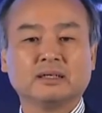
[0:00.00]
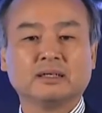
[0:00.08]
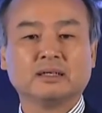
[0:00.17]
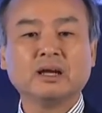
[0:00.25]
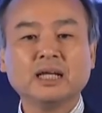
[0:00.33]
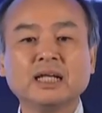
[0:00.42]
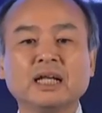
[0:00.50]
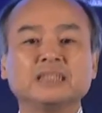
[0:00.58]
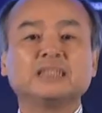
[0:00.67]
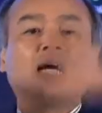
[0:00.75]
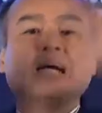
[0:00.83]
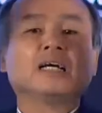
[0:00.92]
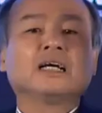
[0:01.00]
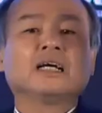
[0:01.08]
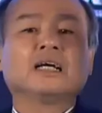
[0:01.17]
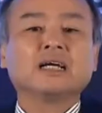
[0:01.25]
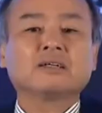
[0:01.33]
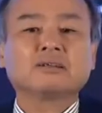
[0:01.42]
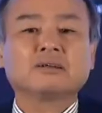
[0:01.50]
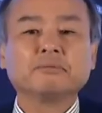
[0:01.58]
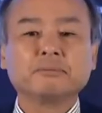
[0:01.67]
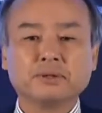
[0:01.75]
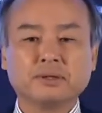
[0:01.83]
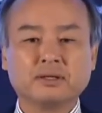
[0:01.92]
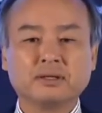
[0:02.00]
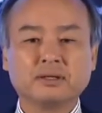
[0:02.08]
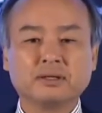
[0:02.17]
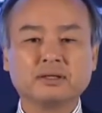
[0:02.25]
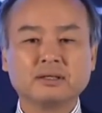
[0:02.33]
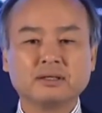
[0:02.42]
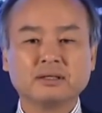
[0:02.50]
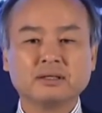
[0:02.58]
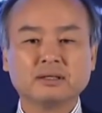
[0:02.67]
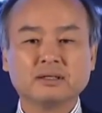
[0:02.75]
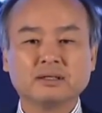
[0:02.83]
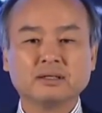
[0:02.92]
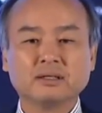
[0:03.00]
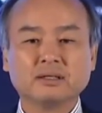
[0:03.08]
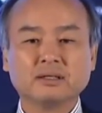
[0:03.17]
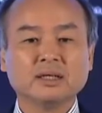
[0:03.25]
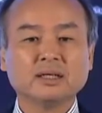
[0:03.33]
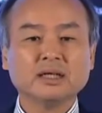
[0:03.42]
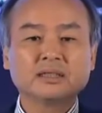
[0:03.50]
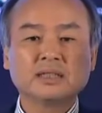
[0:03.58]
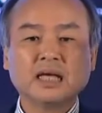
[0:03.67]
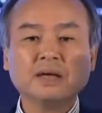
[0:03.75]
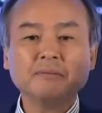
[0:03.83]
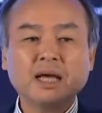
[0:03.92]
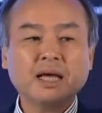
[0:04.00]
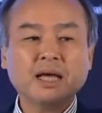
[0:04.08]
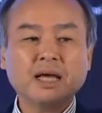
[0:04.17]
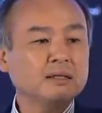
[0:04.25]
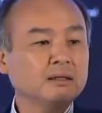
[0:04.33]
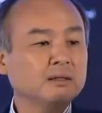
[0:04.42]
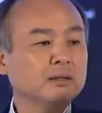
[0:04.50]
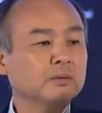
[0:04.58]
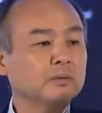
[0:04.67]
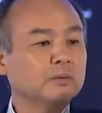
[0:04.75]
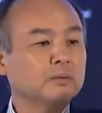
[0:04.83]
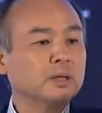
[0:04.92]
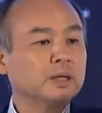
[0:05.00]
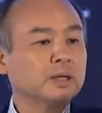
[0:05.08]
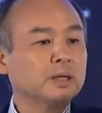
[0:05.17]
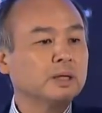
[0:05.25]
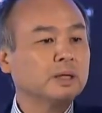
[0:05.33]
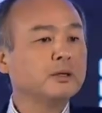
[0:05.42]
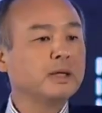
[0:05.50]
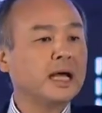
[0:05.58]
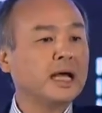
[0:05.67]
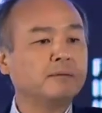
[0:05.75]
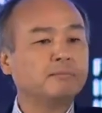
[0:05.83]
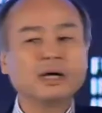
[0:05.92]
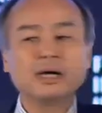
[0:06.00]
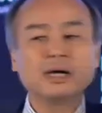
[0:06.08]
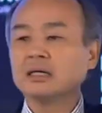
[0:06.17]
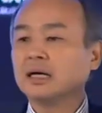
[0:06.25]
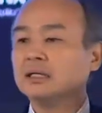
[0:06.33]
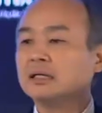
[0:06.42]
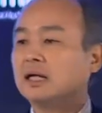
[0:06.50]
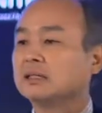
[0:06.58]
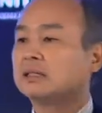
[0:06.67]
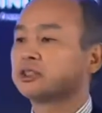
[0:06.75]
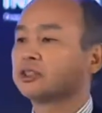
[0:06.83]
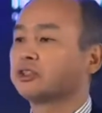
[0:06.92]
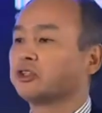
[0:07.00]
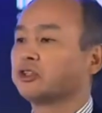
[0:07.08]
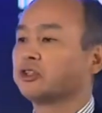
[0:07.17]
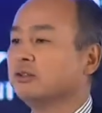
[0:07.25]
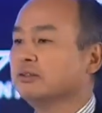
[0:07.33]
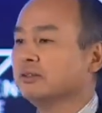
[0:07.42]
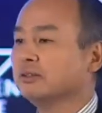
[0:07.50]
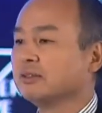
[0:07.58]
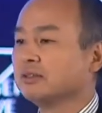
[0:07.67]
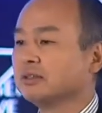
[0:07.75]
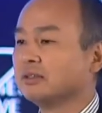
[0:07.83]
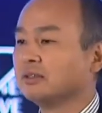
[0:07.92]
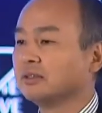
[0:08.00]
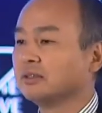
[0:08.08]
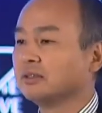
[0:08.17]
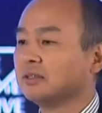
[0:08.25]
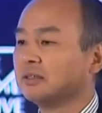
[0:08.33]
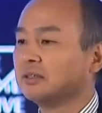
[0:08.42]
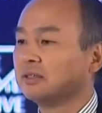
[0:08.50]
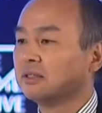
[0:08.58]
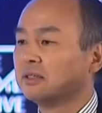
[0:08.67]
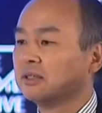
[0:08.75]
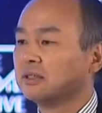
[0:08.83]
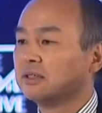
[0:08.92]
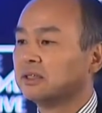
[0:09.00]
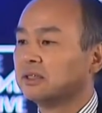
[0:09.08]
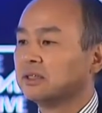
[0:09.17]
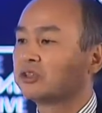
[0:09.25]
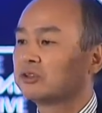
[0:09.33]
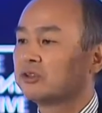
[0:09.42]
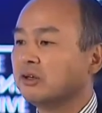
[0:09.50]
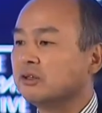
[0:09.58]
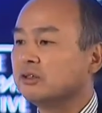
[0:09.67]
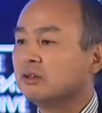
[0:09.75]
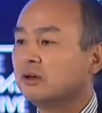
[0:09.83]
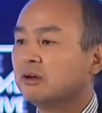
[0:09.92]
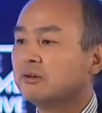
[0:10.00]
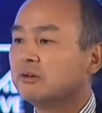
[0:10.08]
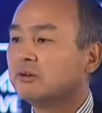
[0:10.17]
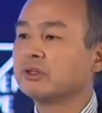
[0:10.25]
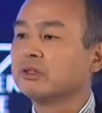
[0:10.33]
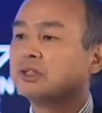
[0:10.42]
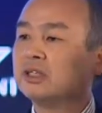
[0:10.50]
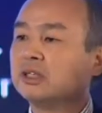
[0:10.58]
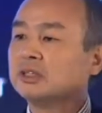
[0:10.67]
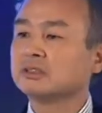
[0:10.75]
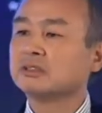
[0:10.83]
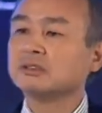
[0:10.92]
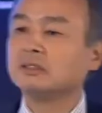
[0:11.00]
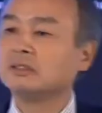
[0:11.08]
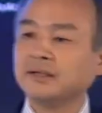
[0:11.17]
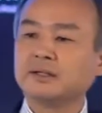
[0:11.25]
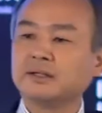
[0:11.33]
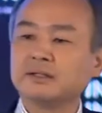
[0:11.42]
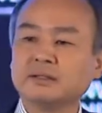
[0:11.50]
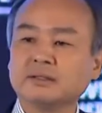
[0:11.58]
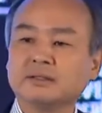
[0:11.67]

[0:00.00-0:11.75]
not in a gigantic computer. In the same hand, when mankind had the stone of 30 years later,